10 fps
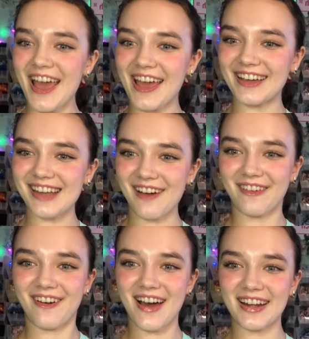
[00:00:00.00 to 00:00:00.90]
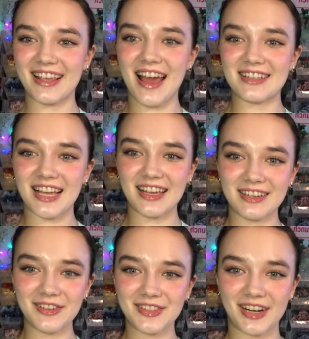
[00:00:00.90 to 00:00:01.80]
and I will go ahead and get a
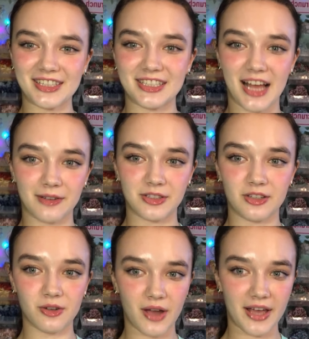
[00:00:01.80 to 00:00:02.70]
new scrunchie out to you